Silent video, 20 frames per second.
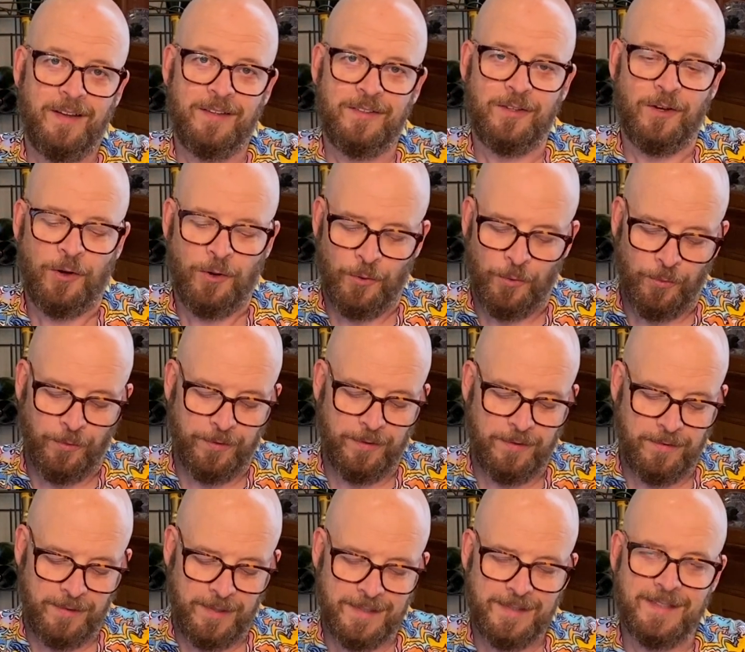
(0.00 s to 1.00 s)
to
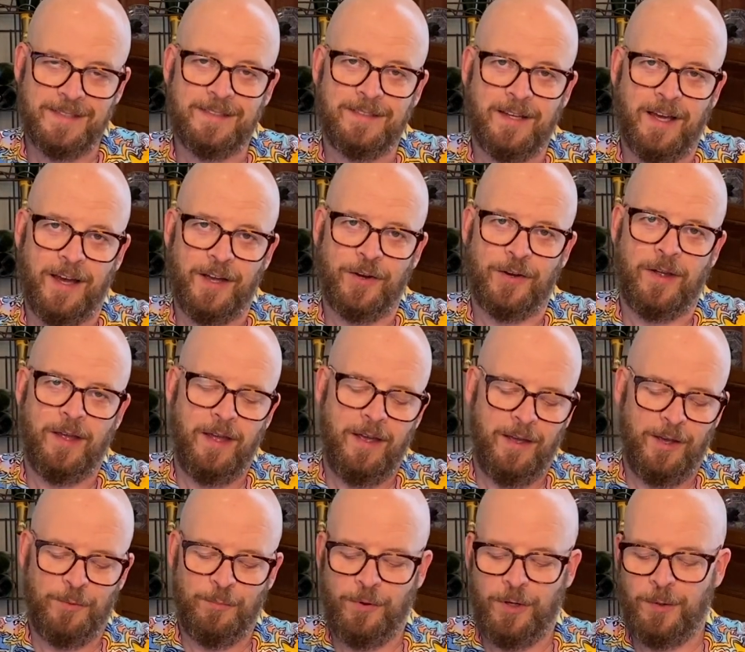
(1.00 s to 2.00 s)
hold this entire
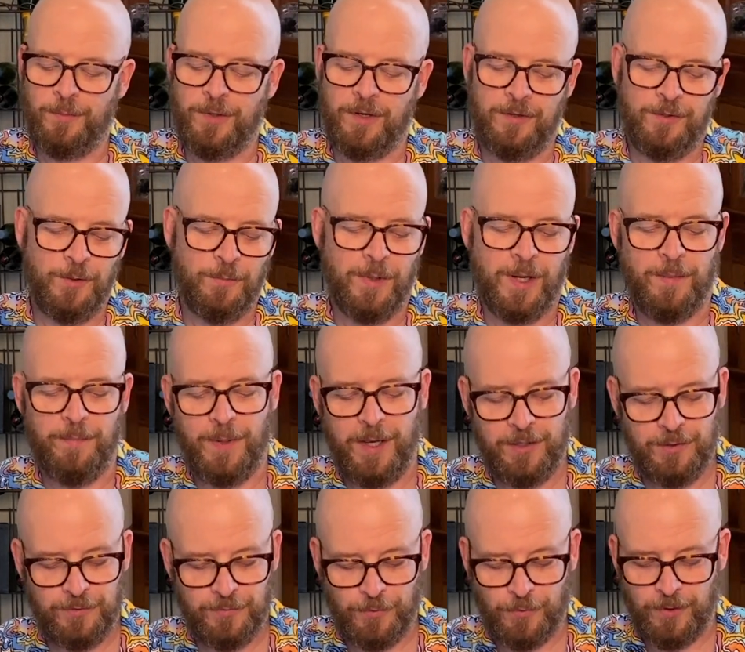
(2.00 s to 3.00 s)
can, but I'm going to do my
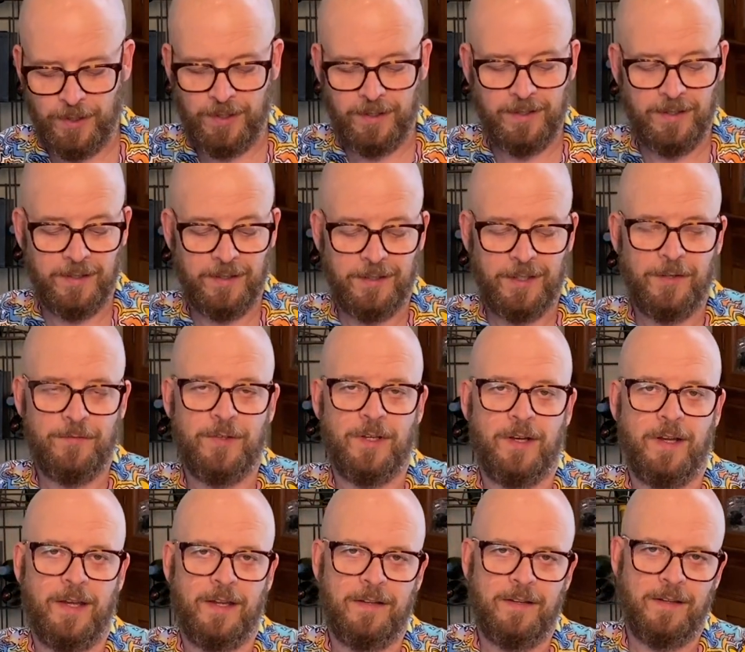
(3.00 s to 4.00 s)
best for you to give you
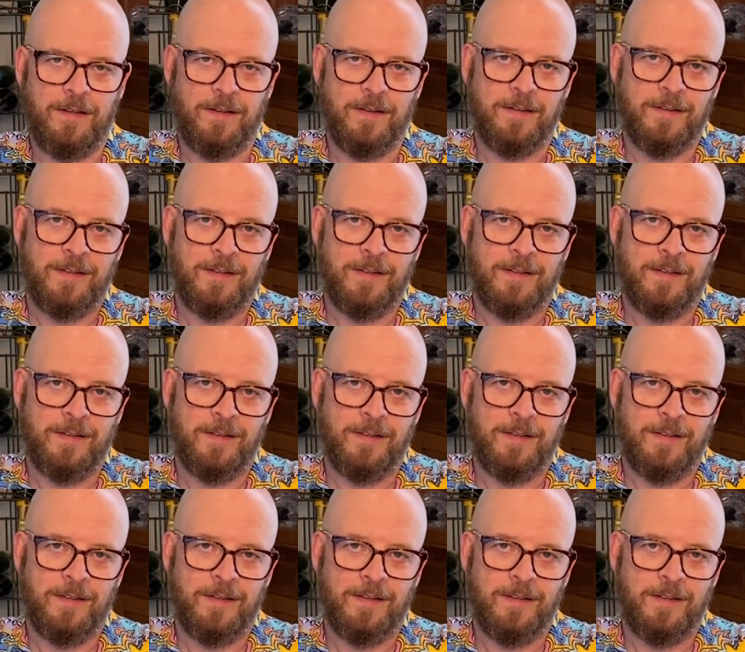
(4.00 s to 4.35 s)
an idea